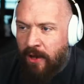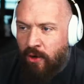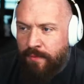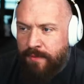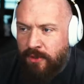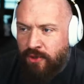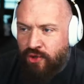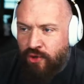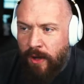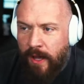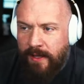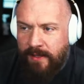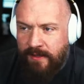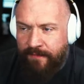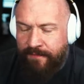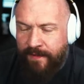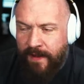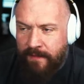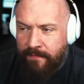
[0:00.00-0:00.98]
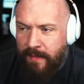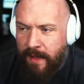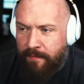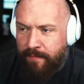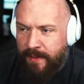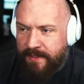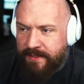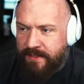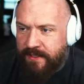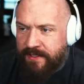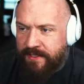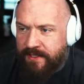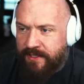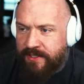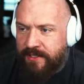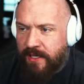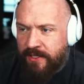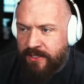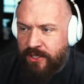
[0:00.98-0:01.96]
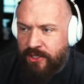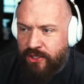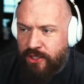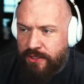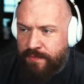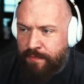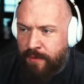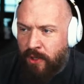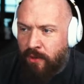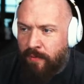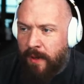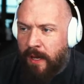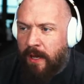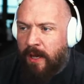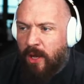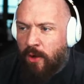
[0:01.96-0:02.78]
hope you try and affect my businesses, such as Puma,